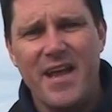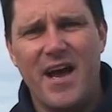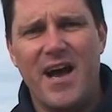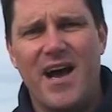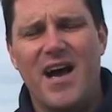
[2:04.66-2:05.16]

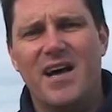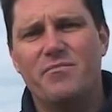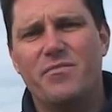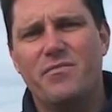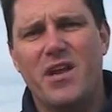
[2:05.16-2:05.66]

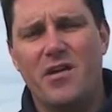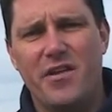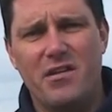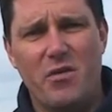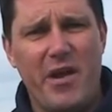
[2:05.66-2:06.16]
You know,
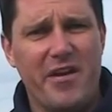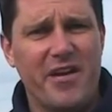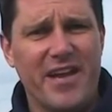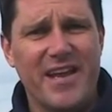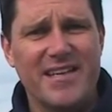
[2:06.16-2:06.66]
the only way you're
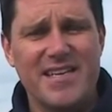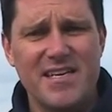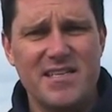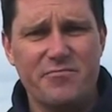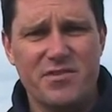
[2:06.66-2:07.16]
going to get a
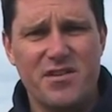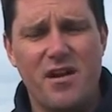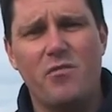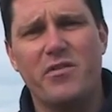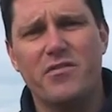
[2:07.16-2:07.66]
decent
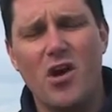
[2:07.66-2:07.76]
return with